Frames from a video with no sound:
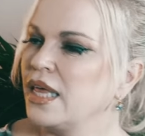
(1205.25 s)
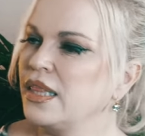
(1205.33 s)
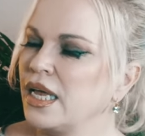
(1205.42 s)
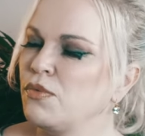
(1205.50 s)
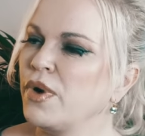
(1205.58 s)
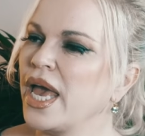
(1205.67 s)
And
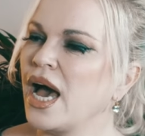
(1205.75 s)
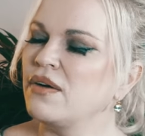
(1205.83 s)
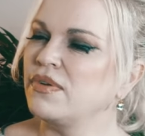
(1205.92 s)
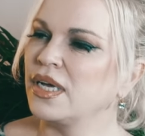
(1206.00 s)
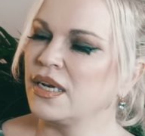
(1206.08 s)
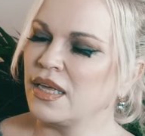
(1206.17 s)
then we
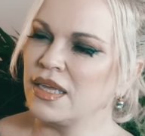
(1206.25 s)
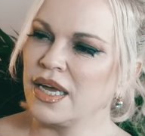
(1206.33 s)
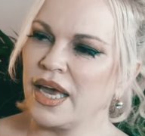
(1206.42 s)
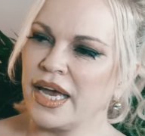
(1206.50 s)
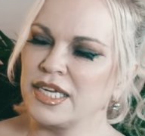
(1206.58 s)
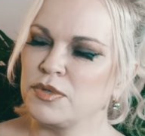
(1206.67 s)
have another
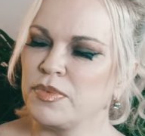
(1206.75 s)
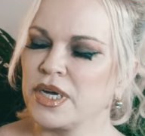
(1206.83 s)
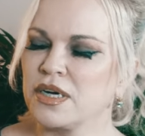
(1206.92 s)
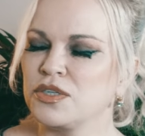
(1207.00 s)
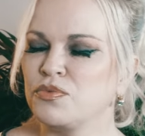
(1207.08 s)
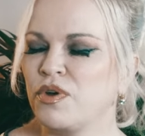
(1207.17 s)
case
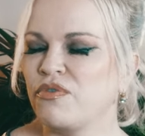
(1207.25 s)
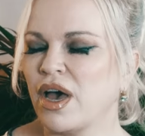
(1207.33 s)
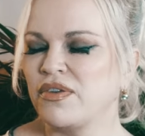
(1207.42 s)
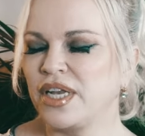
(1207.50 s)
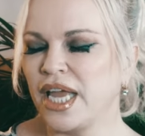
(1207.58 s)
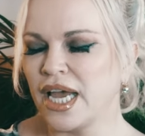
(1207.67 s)
because we've
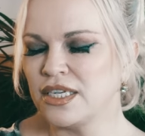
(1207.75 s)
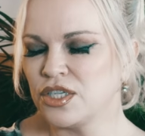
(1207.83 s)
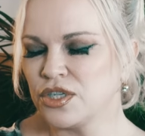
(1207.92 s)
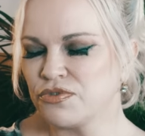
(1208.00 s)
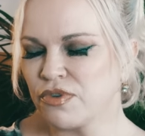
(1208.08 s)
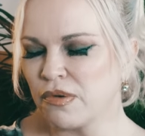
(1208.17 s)
had
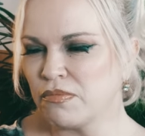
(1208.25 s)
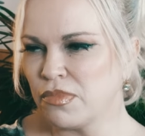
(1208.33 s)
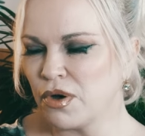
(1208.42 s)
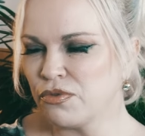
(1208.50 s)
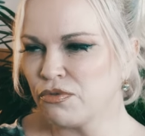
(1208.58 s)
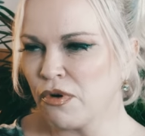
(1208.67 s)
cases from
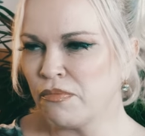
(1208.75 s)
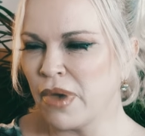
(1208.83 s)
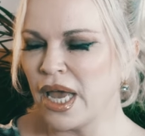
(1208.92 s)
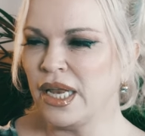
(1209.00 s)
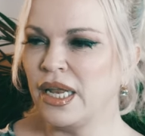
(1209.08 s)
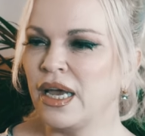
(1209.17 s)
both
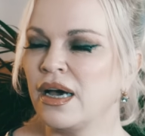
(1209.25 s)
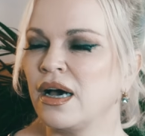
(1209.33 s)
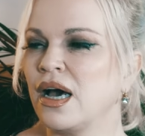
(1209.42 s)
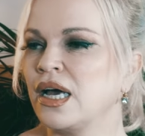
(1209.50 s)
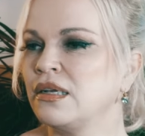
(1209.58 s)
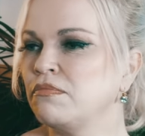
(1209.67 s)

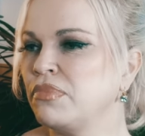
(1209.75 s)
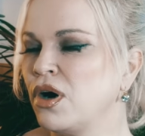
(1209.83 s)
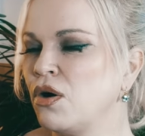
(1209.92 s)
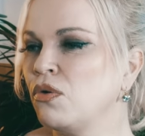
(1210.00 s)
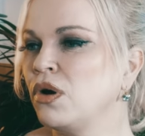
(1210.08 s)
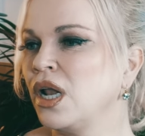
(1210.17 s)
Romania and
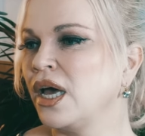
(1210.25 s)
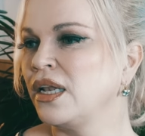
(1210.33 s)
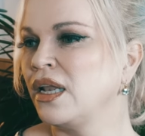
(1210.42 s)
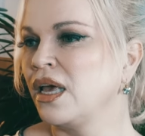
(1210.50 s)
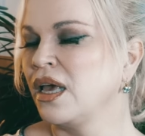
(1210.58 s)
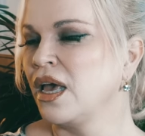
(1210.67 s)

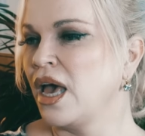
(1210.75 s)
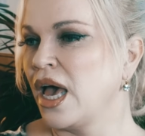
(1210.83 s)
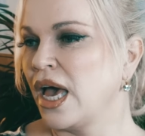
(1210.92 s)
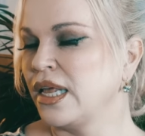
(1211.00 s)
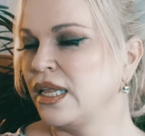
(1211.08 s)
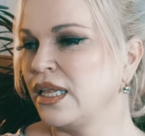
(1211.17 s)
Poland,
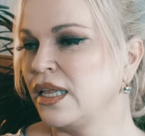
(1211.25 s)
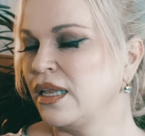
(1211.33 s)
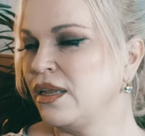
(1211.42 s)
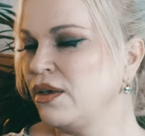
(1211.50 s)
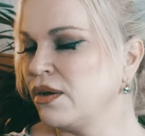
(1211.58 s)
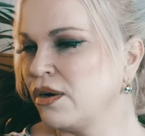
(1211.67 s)
and
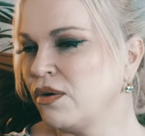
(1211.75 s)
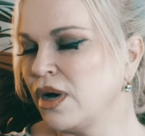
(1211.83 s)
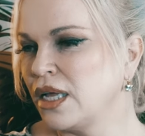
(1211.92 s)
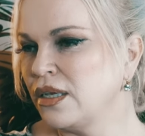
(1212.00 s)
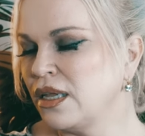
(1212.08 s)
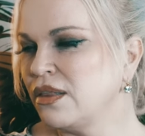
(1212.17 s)
you know,
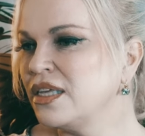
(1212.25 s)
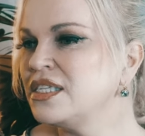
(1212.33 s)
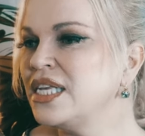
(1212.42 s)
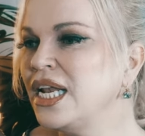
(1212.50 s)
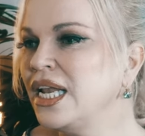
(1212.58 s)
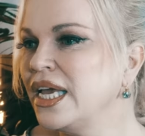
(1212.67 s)
and the
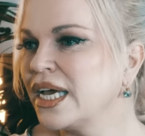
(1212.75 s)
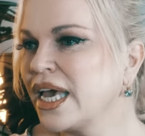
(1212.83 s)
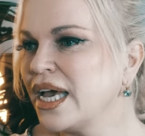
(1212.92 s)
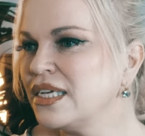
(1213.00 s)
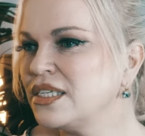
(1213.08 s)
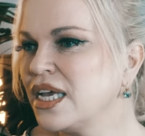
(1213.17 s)
Silje
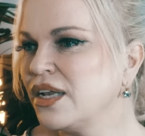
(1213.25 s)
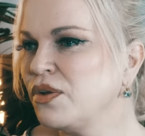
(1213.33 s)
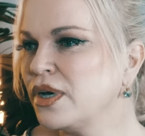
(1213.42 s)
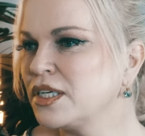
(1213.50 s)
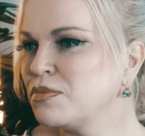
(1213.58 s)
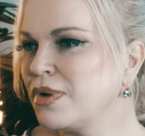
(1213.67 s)
case. Can
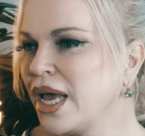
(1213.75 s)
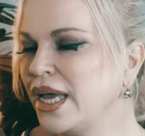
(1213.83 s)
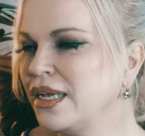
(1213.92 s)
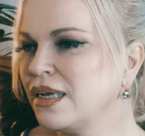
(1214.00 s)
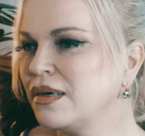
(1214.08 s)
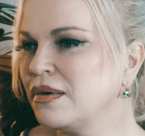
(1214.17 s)
you
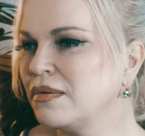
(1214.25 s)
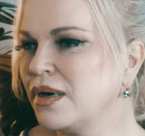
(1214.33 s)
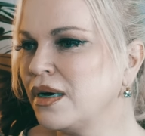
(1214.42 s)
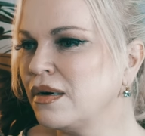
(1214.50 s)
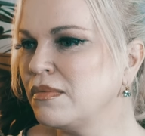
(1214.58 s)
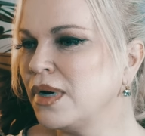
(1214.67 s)
explain uh,
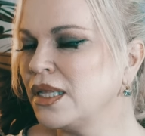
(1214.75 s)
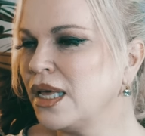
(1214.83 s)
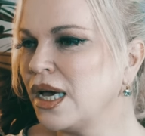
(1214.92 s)
uh about